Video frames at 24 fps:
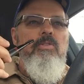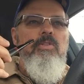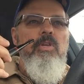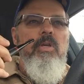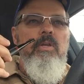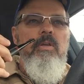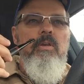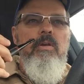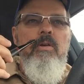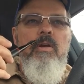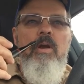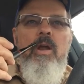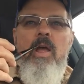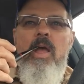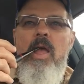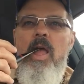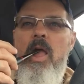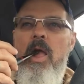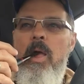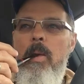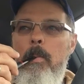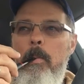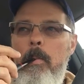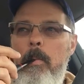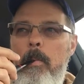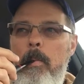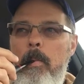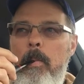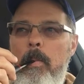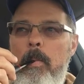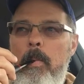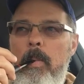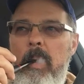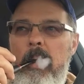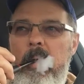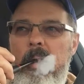gender.
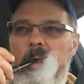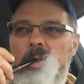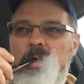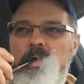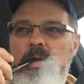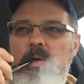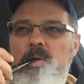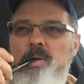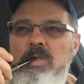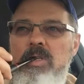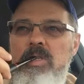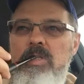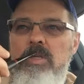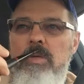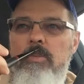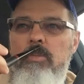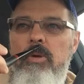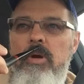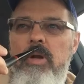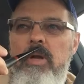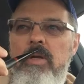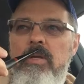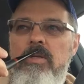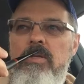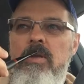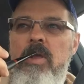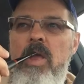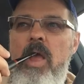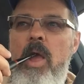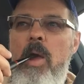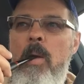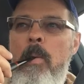That's always a surprise.